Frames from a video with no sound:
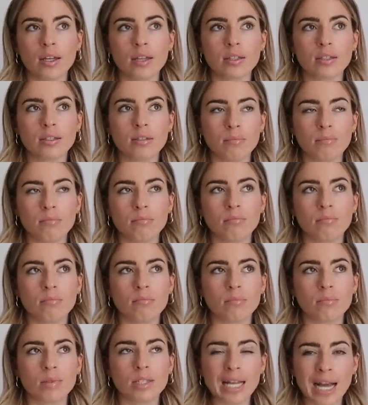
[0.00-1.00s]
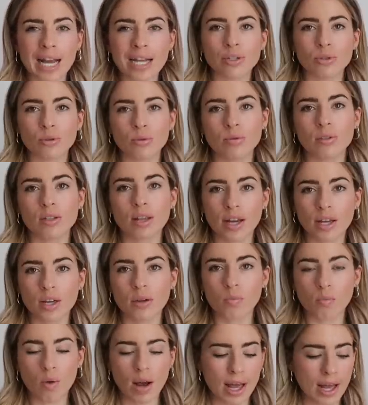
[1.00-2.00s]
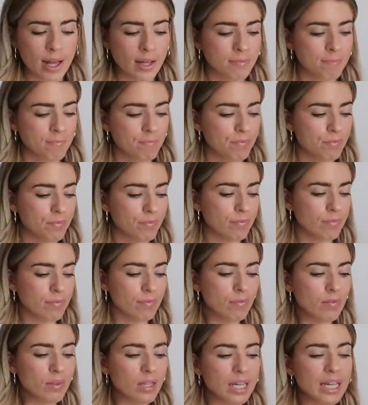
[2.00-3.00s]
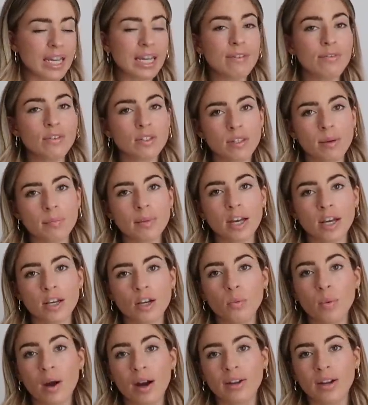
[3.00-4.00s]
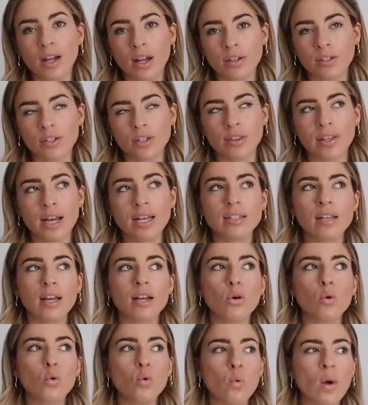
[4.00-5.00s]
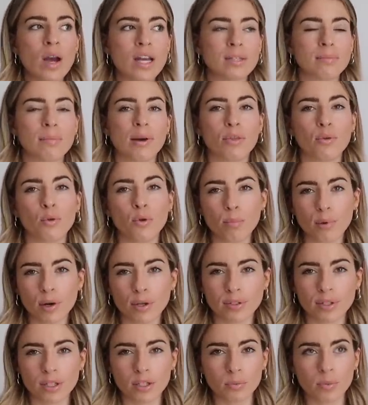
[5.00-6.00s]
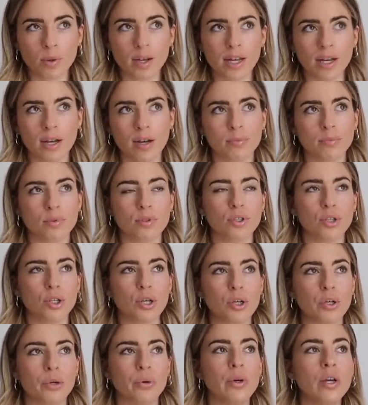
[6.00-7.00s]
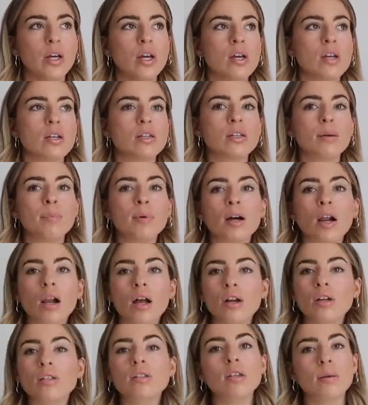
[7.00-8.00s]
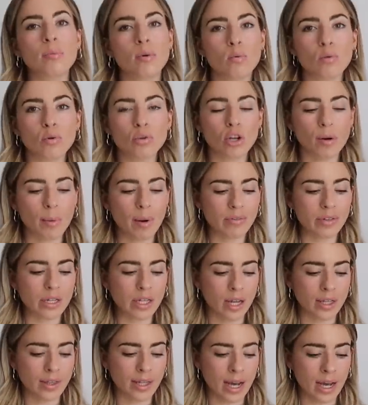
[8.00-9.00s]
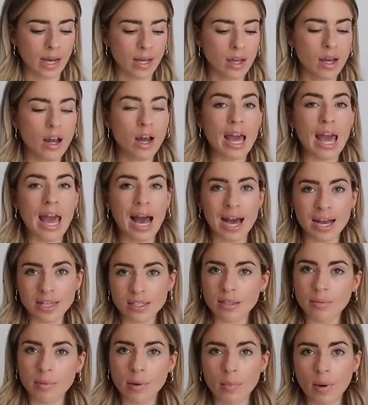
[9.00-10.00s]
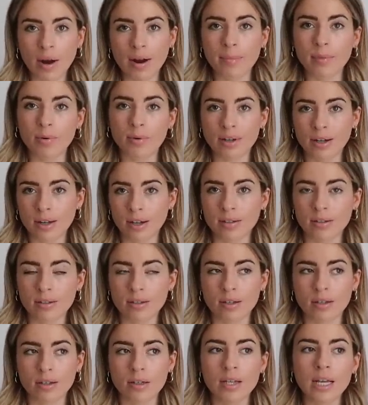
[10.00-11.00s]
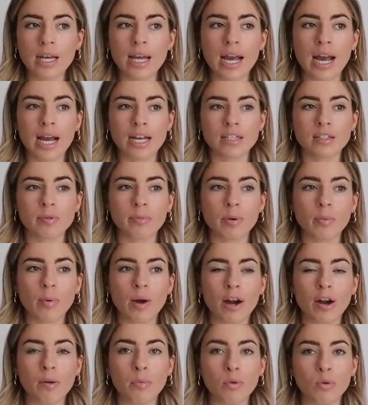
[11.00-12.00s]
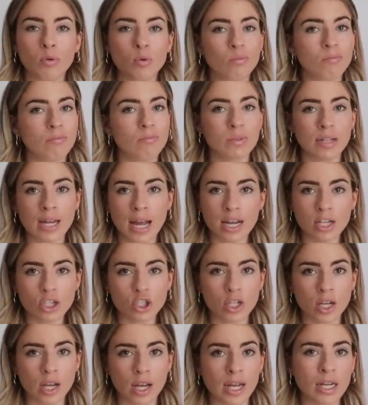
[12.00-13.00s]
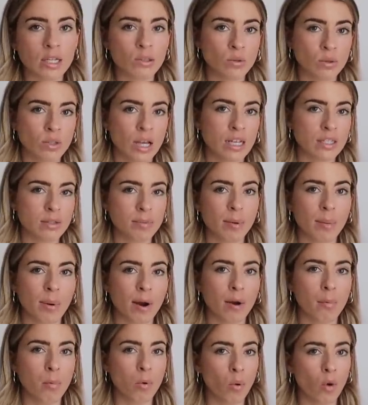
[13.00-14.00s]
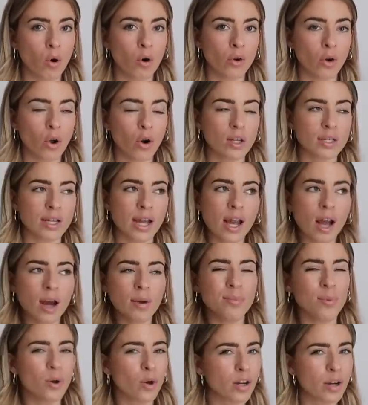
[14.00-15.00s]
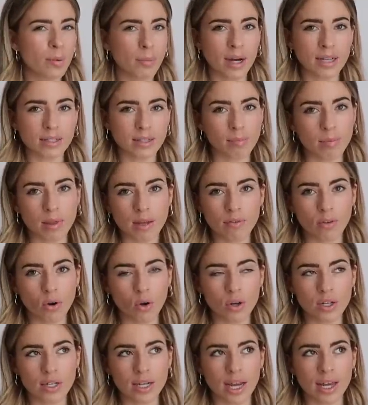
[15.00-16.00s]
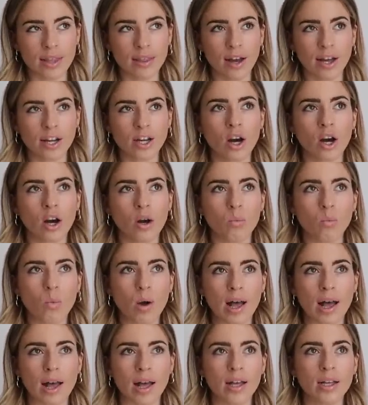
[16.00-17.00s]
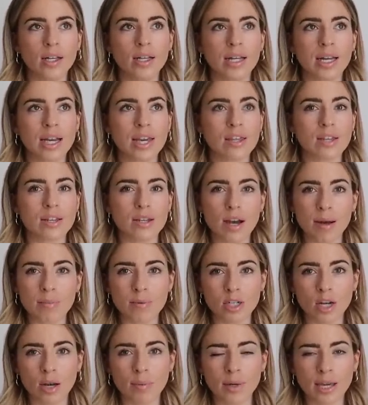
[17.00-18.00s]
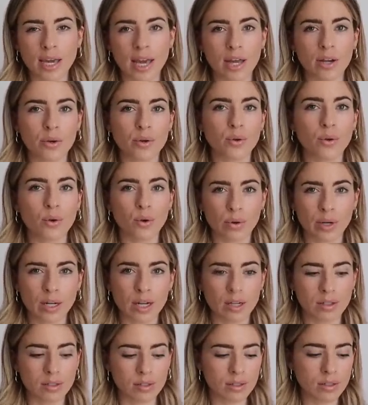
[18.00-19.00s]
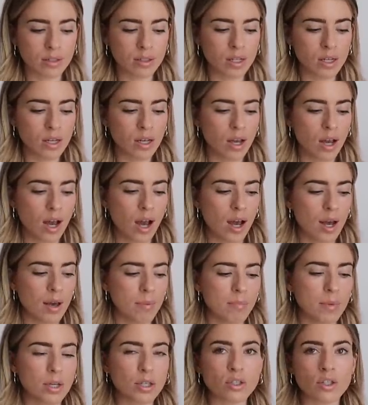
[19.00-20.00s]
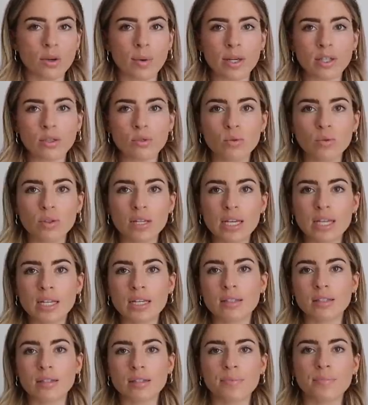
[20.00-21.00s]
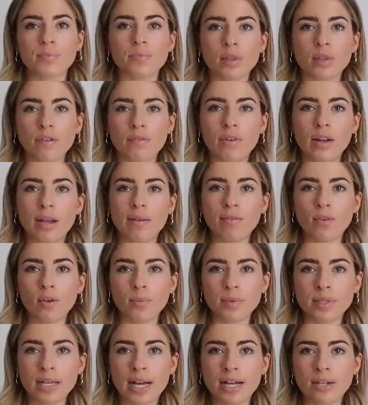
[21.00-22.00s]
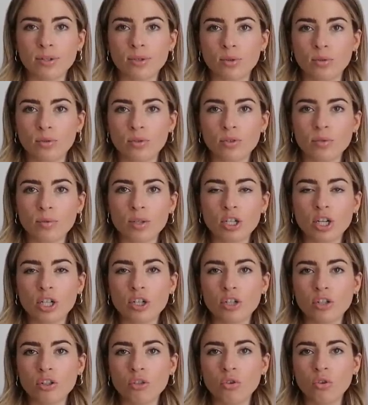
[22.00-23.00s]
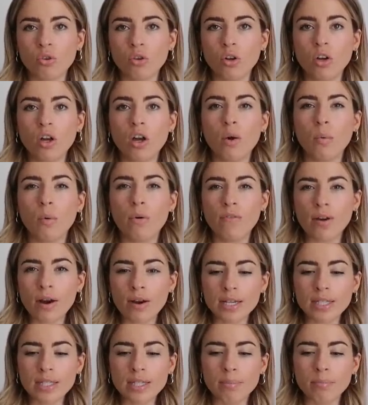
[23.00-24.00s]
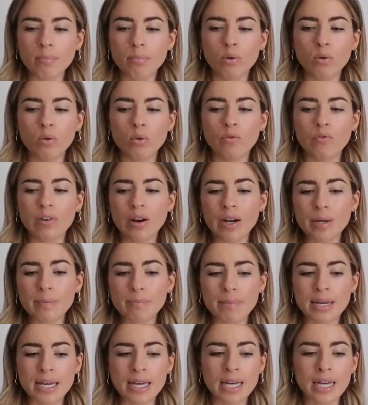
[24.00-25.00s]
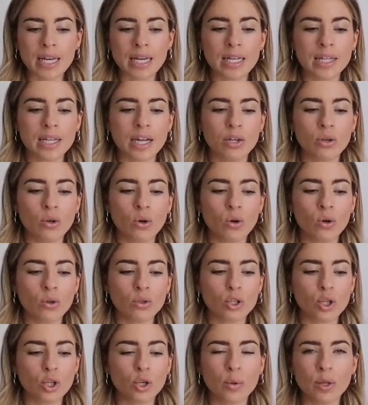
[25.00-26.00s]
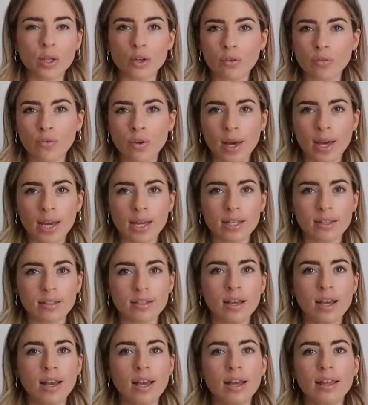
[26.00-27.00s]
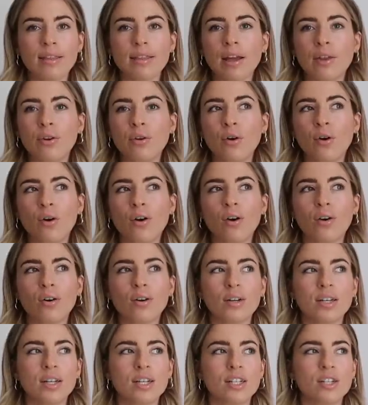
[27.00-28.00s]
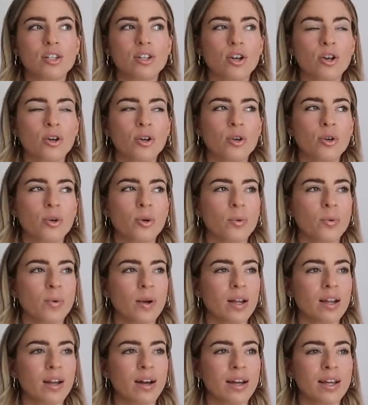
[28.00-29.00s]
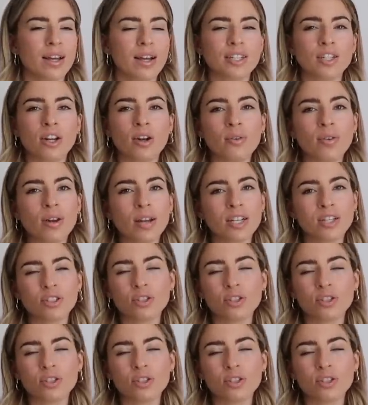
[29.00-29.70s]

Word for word: some sandals that I can wear. Even something I could wear in London. That's like always my thought process when it comes to summer clothes, summer wardrobe, everything like that. It has to be wearable in London, has to be wearable next year, and it also has to be wearable on holiday. I'm not going to buy something for holiday that I can't wear either time and time again or in London. Um, so I saw these flip-flop sandals which I just thought were very simple very me they're not too in your face they're not too like I don't like